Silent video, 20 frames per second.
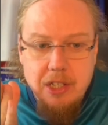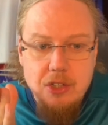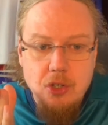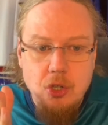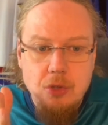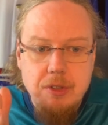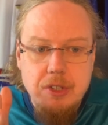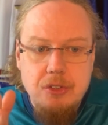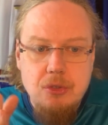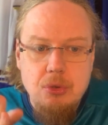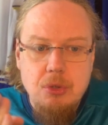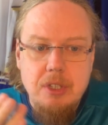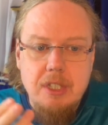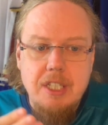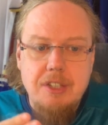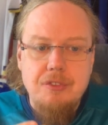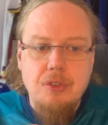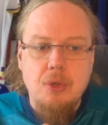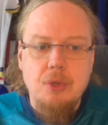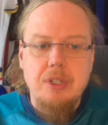over to
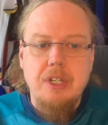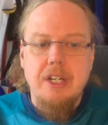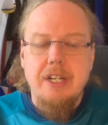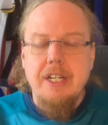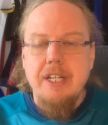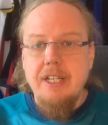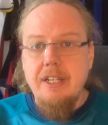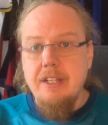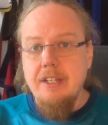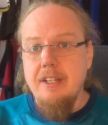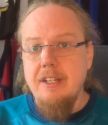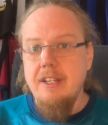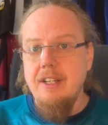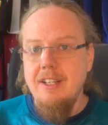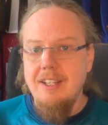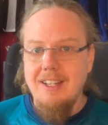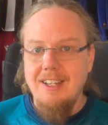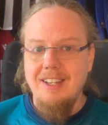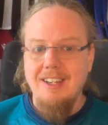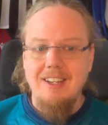give Okereke
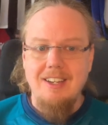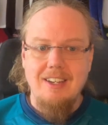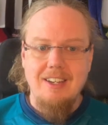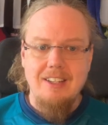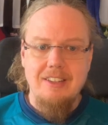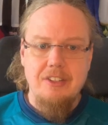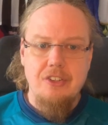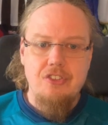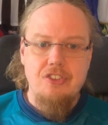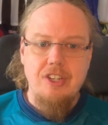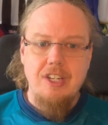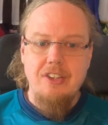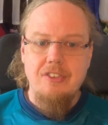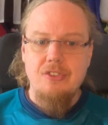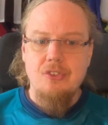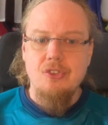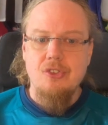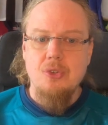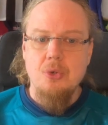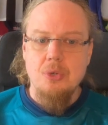uh, the
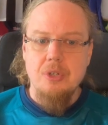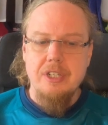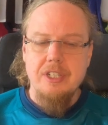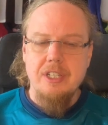chance to score the